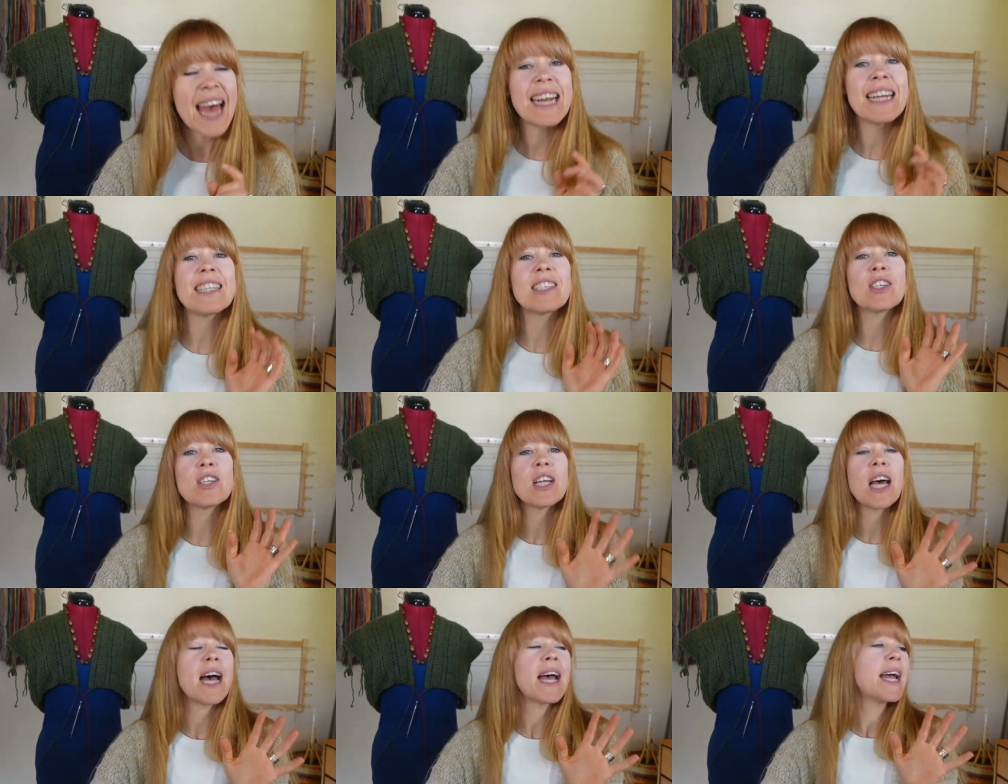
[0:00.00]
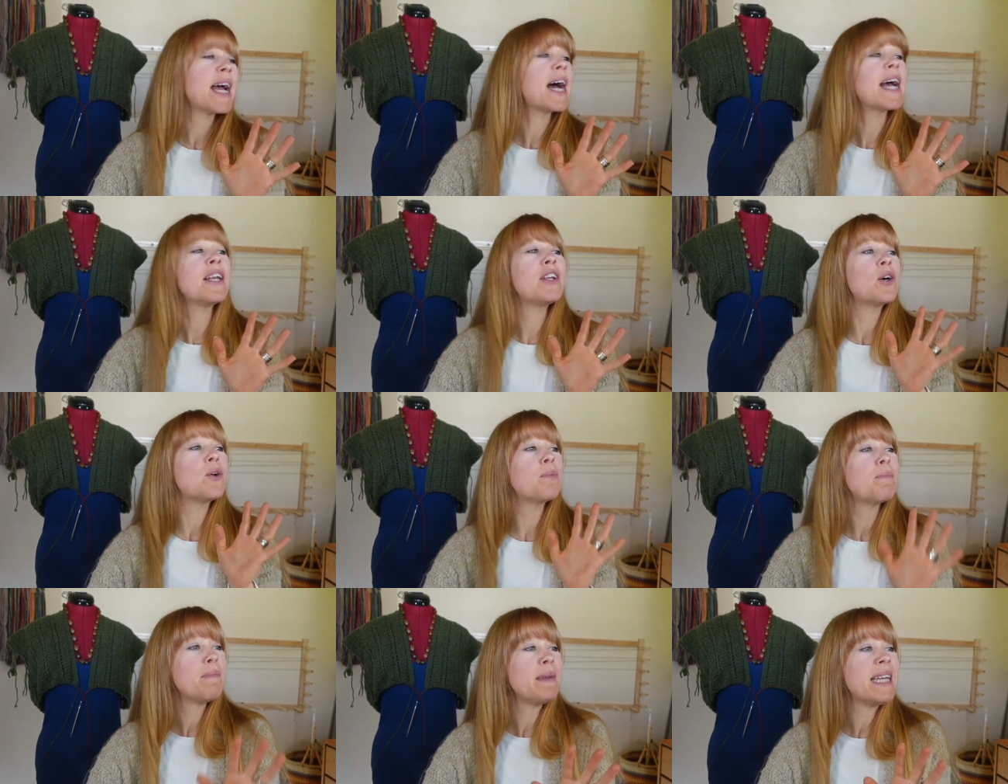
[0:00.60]
And it's, I, I
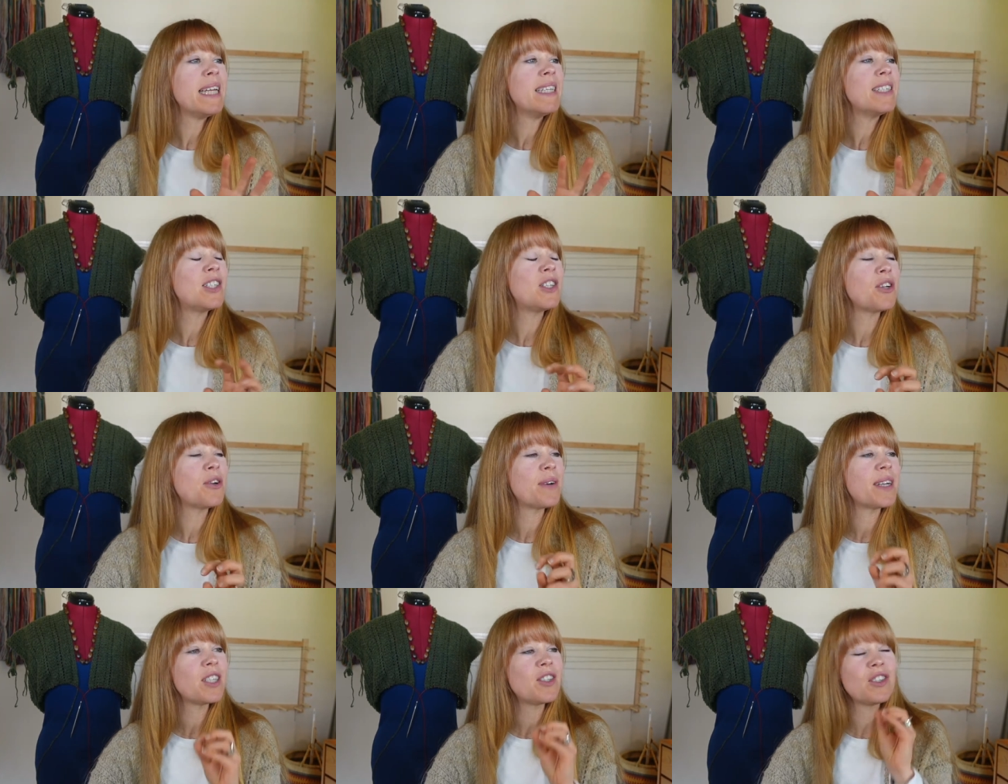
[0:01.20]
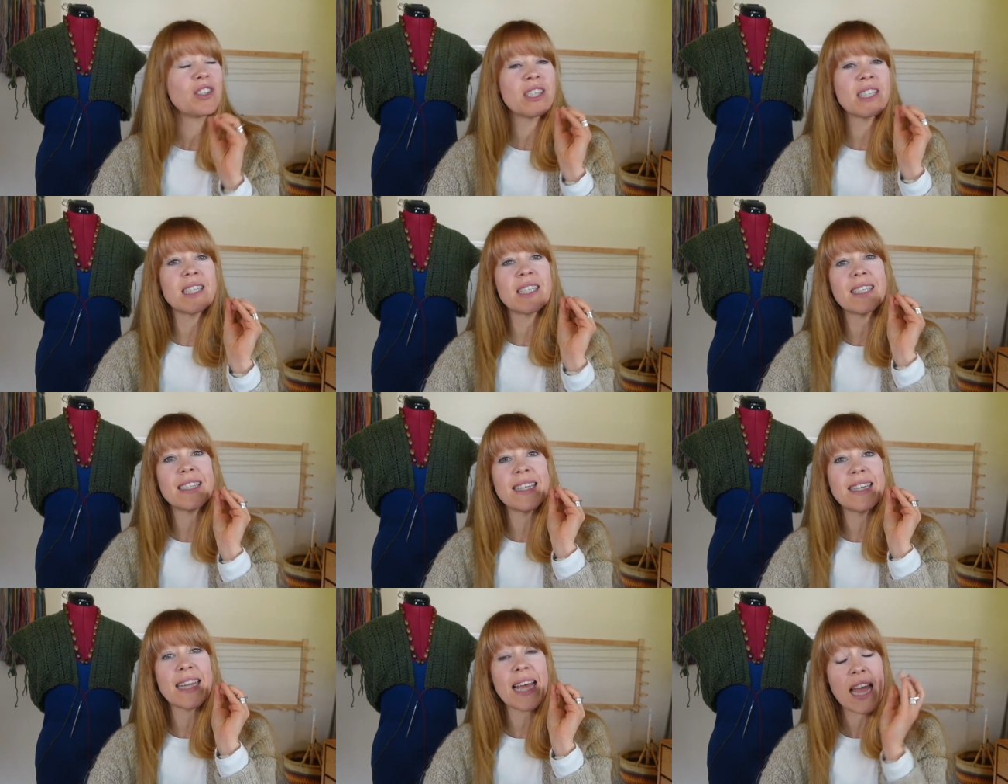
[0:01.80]
don't mean to, it's just,
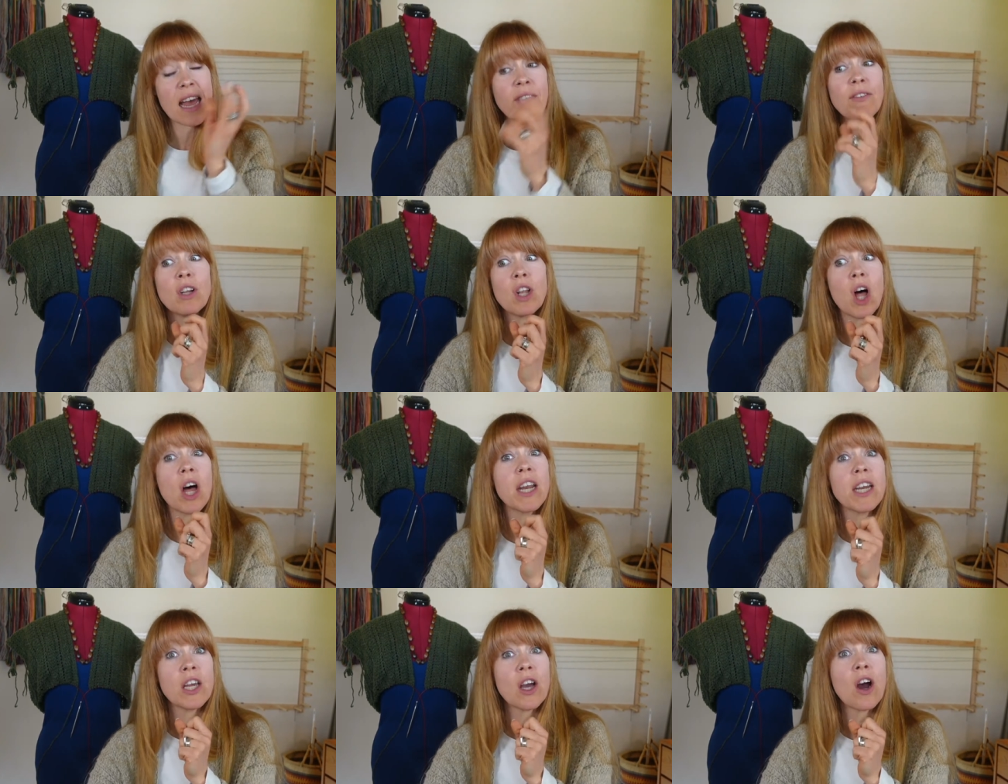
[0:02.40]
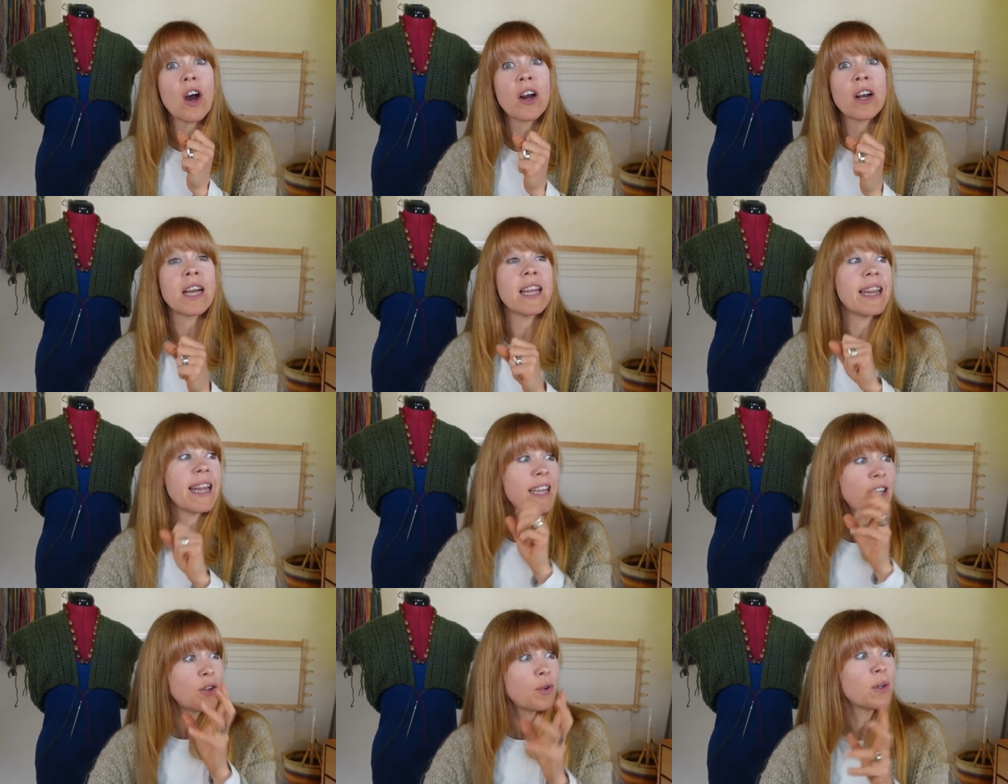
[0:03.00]
they have a lot of yarn
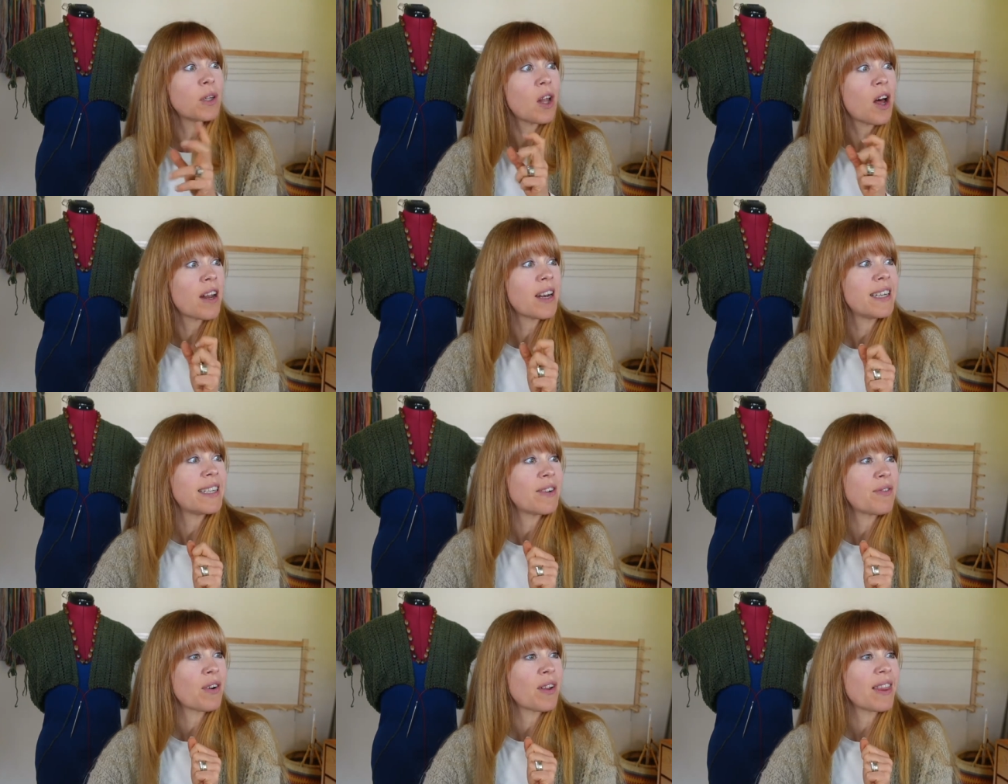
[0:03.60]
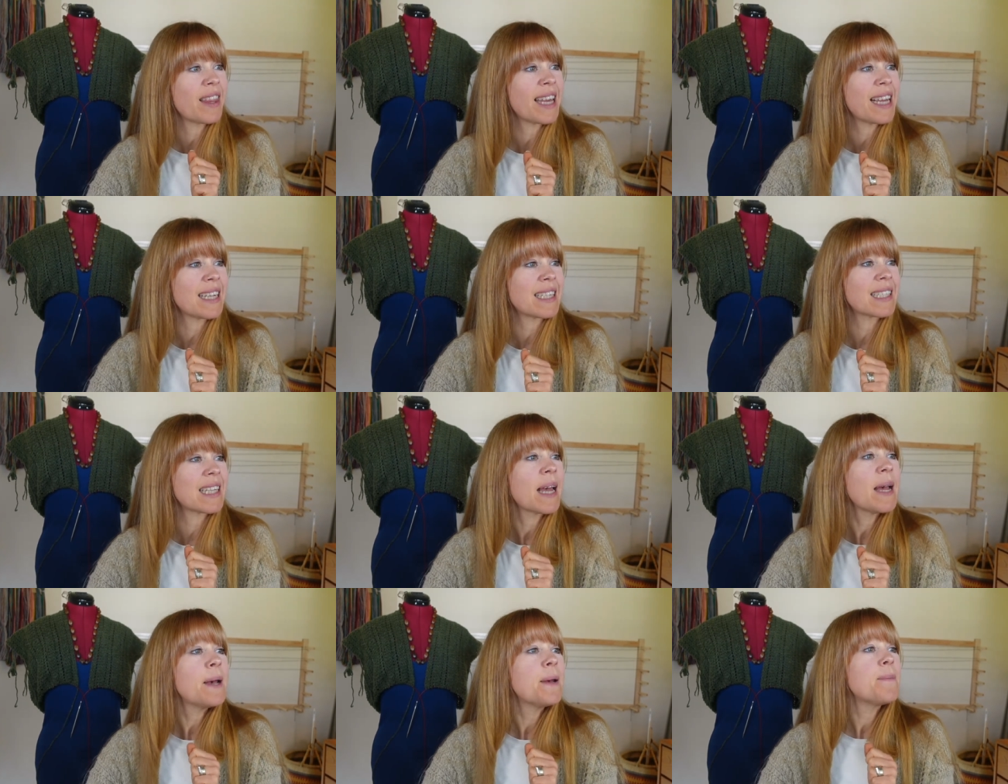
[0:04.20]
and they do a lot of different
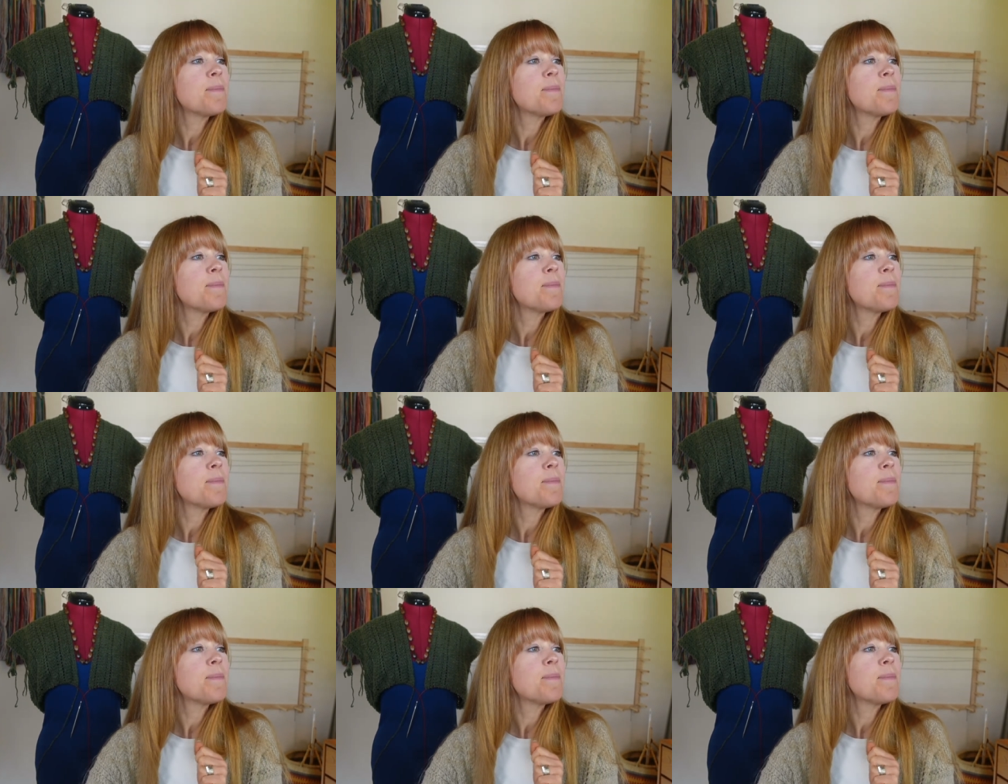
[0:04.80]
things.